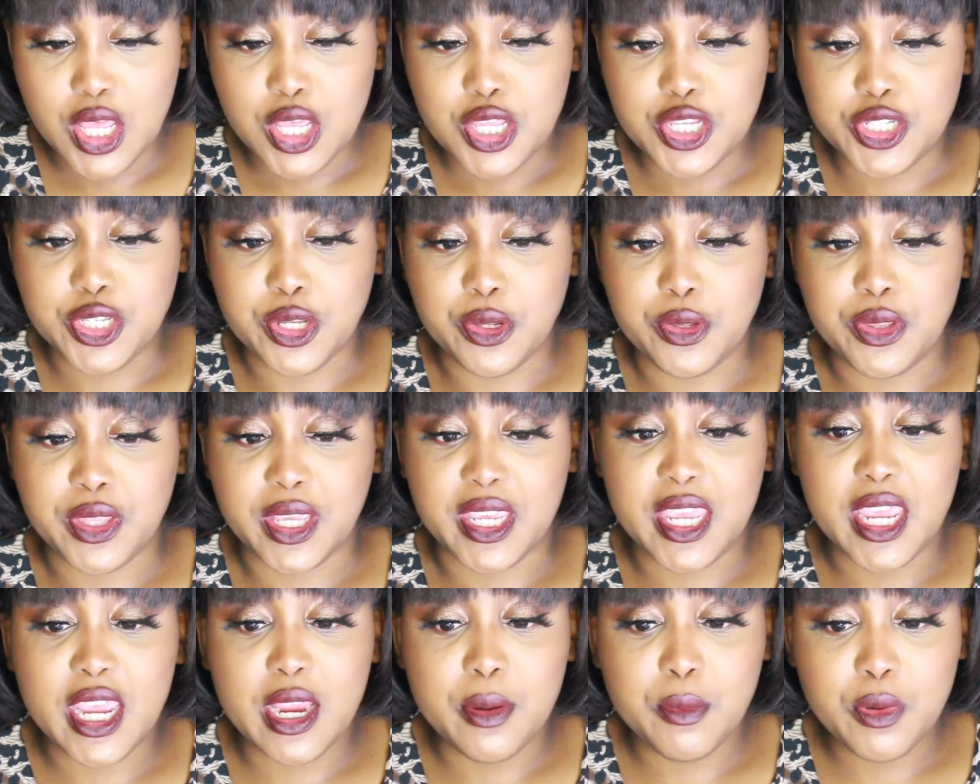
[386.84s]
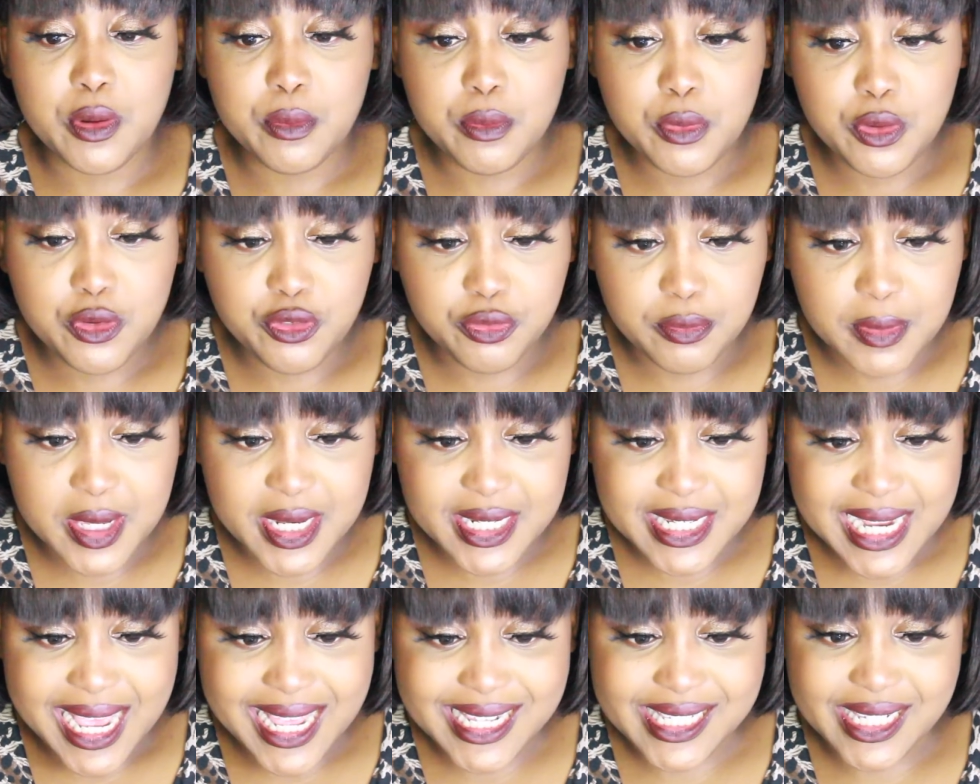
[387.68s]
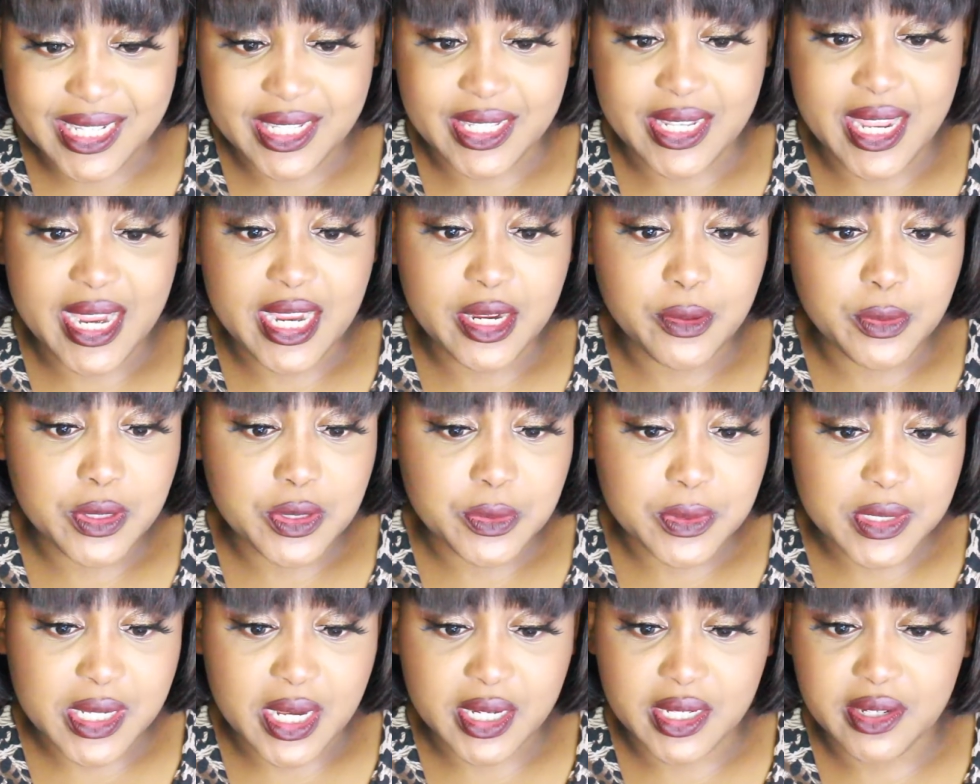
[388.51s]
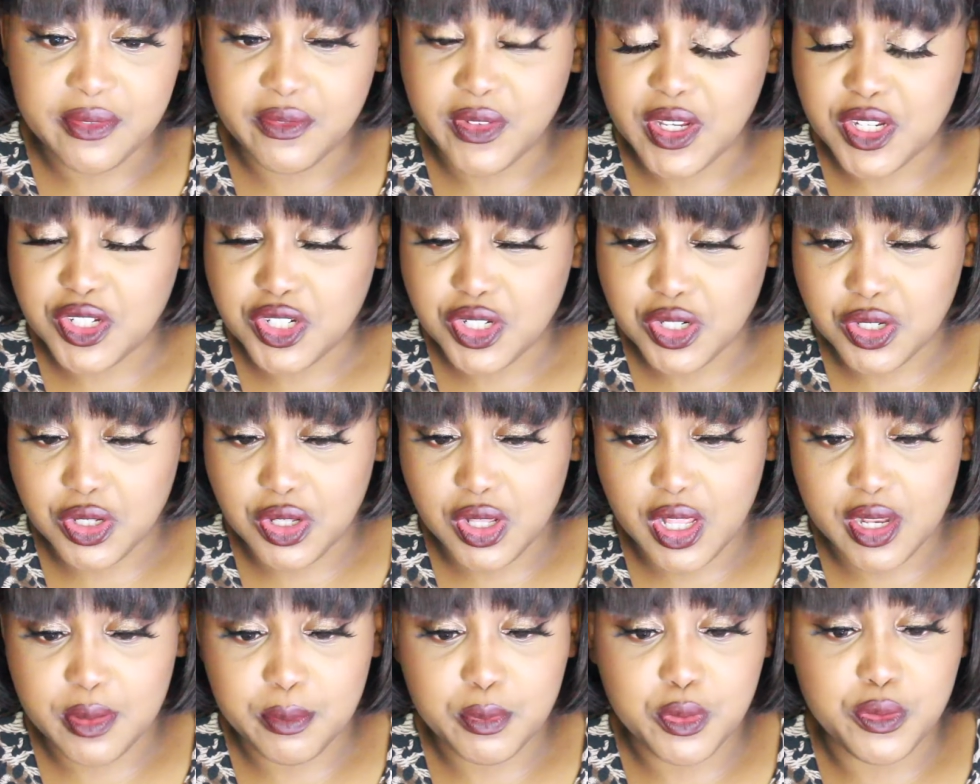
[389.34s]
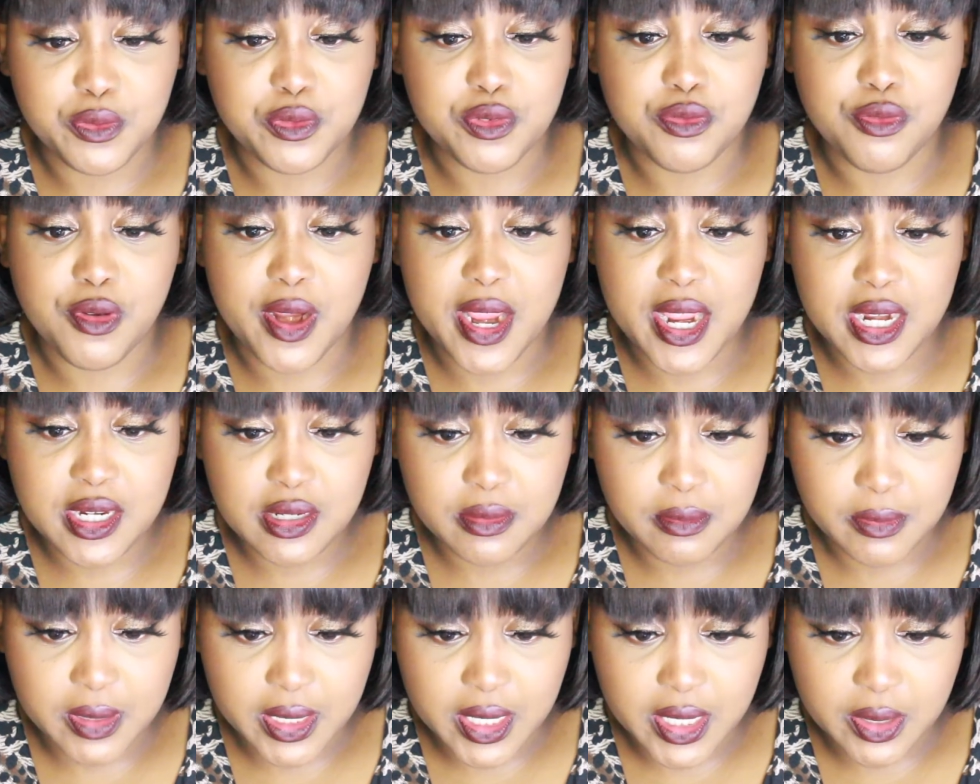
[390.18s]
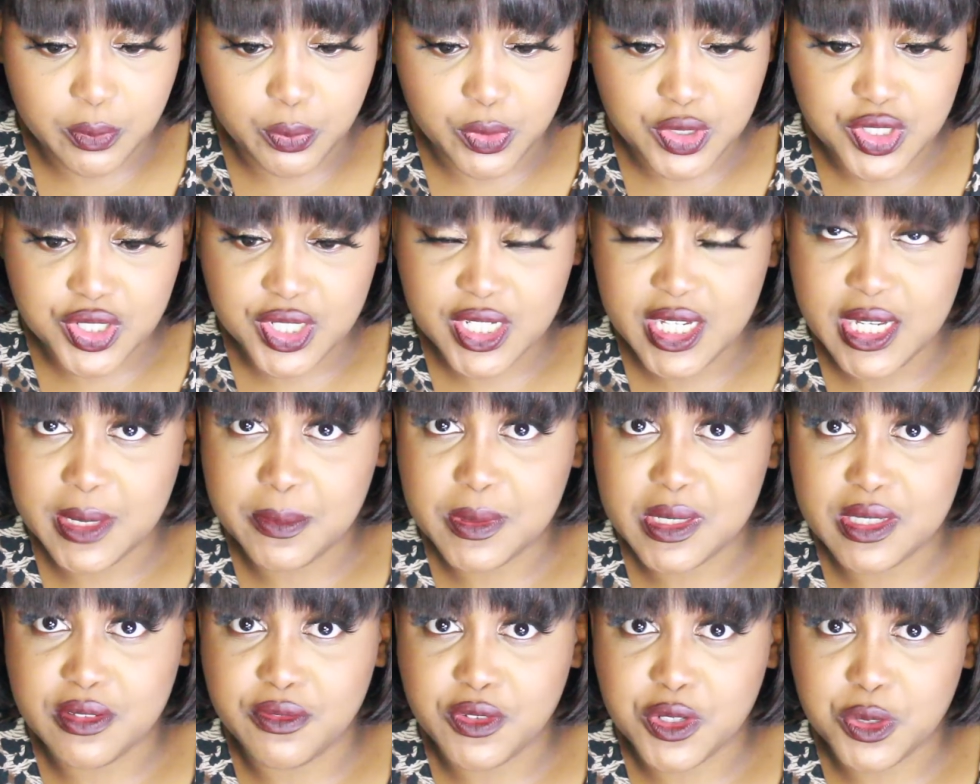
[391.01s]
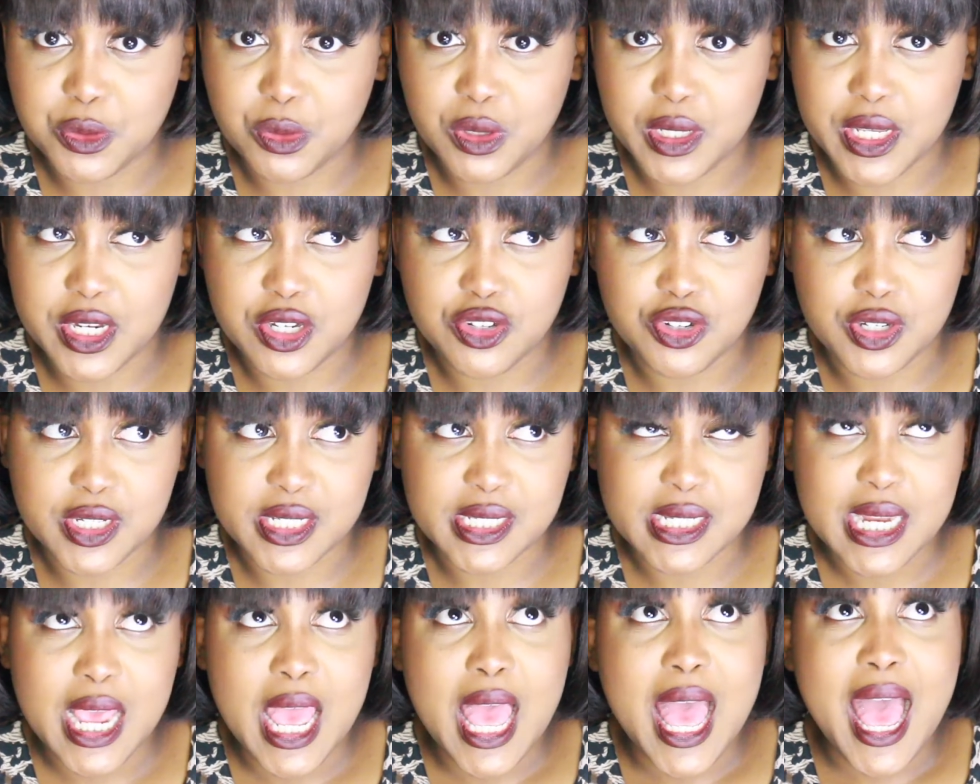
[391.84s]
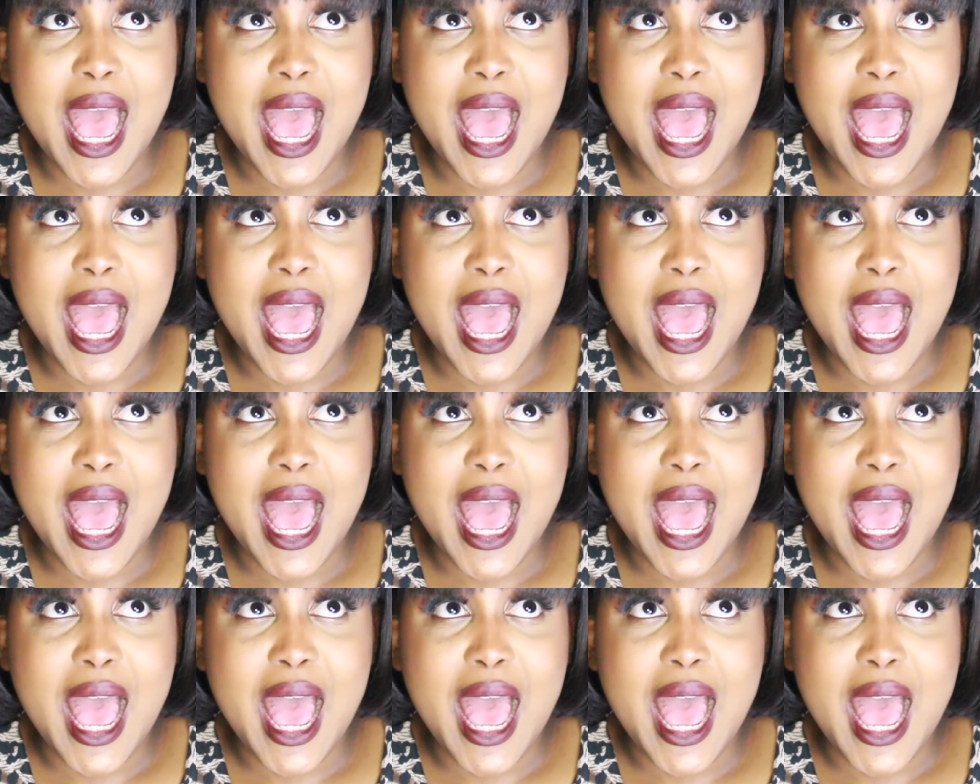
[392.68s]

So the camera movement as a language was unconventional and moved randomly, which keeps the visual interest.